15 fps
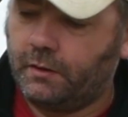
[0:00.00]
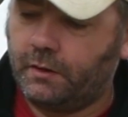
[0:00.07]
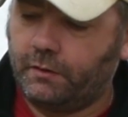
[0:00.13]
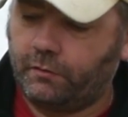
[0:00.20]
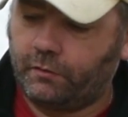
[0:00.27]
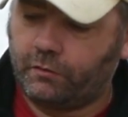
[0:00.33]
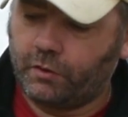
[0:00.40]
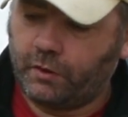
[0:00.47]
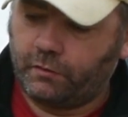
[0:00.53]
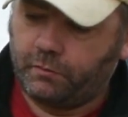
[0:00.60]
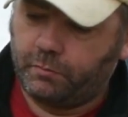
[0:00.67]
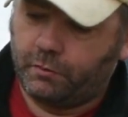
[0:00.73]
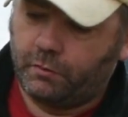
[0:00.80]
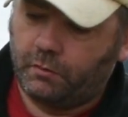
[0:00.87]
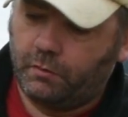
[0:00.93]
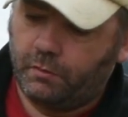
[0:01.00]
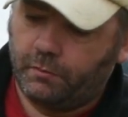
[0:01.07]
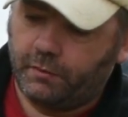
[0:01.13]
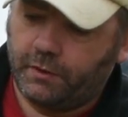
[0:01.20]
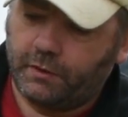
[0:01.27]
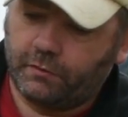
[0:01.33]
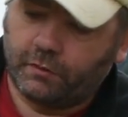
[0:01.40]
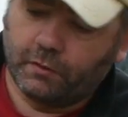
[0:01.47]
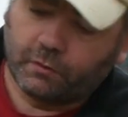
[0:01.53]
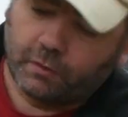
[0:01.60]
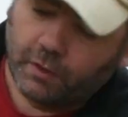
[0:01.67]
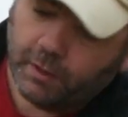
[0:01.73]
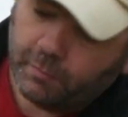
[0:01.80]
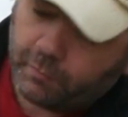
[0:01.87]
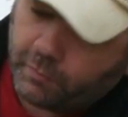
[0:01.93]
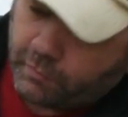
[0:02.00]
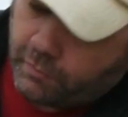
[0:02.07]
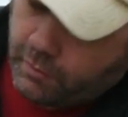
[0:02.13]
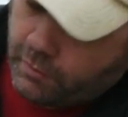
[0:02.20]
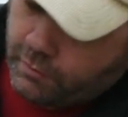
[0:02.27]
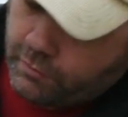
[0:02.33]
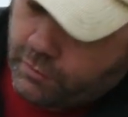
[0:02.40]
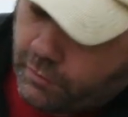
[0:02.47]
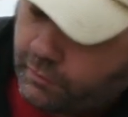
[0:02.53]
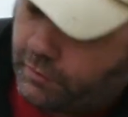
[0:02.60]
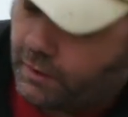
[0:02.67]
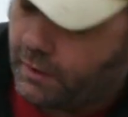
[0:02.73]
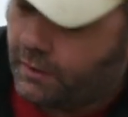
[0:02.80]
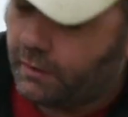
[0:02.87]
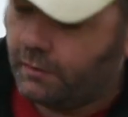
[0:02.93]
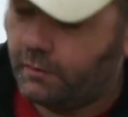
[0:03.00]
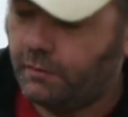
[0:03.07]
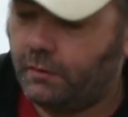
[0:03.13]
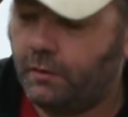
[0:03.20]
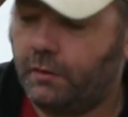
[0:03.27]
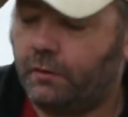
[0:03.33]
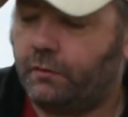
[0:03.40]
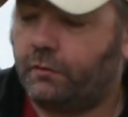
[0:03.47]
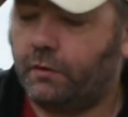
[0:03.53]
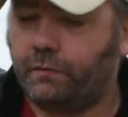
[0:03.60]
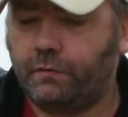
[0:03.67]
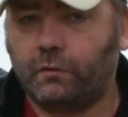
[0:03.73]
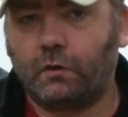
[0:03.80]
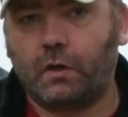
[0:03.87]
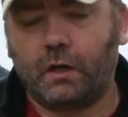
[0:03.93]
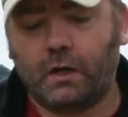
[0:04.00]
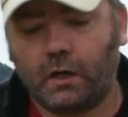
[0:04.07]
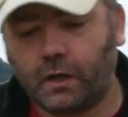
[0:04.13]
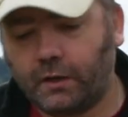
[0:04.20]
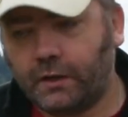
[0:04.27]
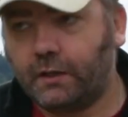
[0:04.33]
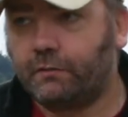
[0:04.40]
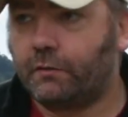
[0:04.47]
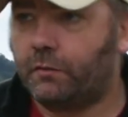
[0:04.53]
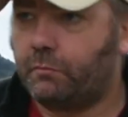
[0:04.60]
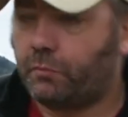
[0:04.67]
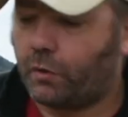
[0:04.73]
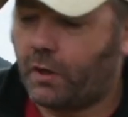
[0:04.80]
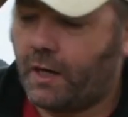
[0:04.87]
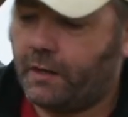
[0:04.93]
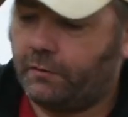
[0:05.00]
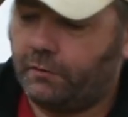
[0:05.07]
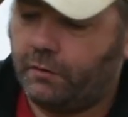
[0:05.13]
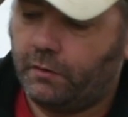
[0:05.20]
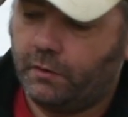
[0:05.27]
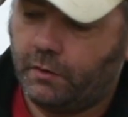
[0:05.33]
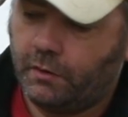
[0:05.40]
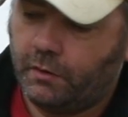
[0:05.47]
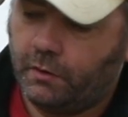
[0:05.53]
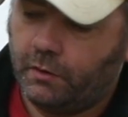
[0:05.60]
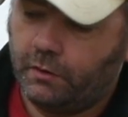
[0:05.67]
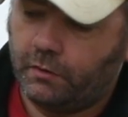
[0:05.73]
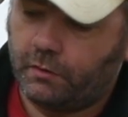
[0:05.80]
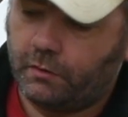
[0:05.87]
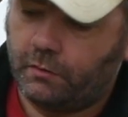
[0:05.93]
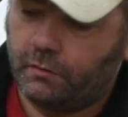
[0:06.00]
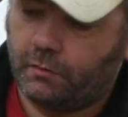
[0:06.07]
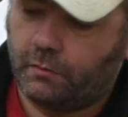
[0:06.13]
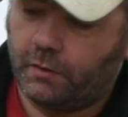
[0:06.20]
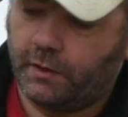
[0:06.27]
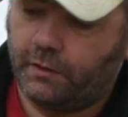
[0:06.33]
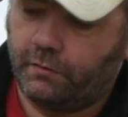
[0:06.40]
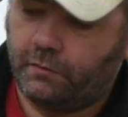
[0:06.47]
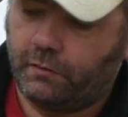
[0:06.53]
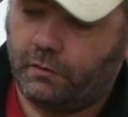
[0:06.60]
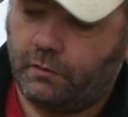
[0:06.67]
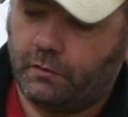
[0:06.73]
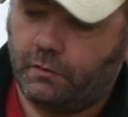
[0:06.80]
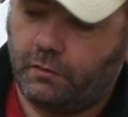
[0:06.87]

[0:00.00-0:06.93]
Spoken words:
It's adjustable, these little clips just here, so if you're uneven ground you can always